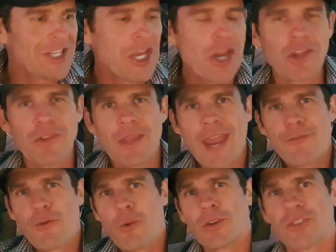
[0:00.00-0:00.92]
you know,
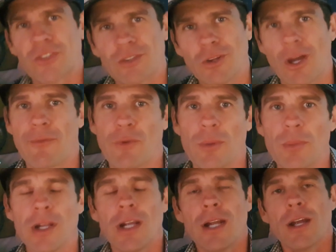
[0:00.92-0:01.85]
everyone's not everyone,
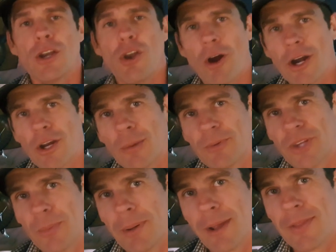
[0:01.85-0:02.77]
but 99% of
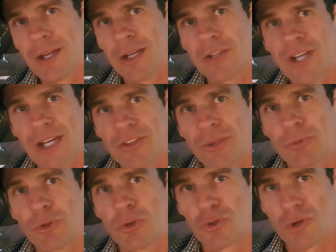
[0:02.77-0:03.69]
people out there are taking some
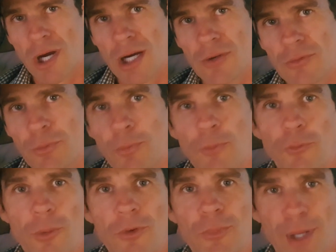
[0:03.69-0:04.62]
sort of drug for
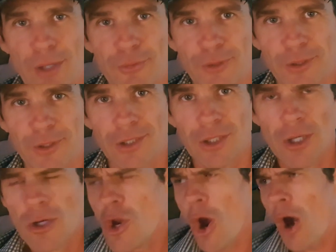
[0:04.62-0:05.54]
performance benefit.
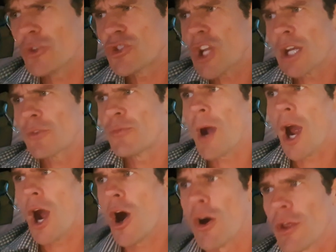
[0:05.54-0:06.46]
No, I'm just taking it for my
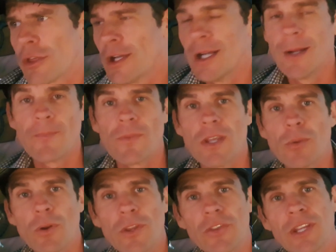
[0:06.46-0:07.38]
health.
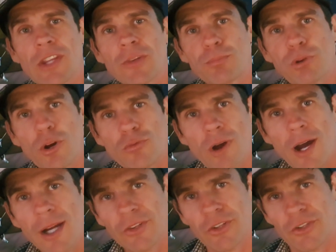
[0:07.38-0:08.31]
What do they think these pro
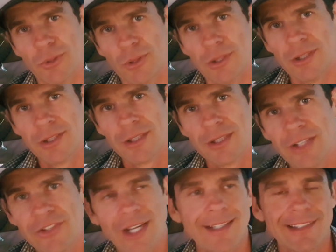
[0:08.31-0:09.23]
runners are doing? They're
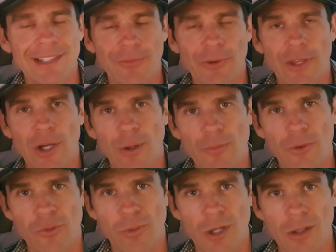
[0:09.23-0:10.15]
taking stuff for their health
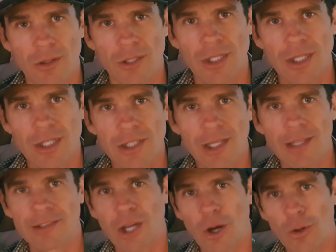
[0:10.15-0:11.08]
as well. Do you think
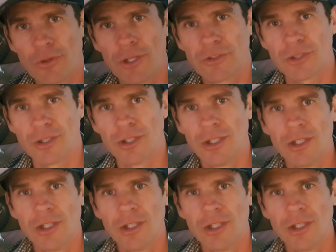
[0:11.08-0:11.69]
it's healthy to,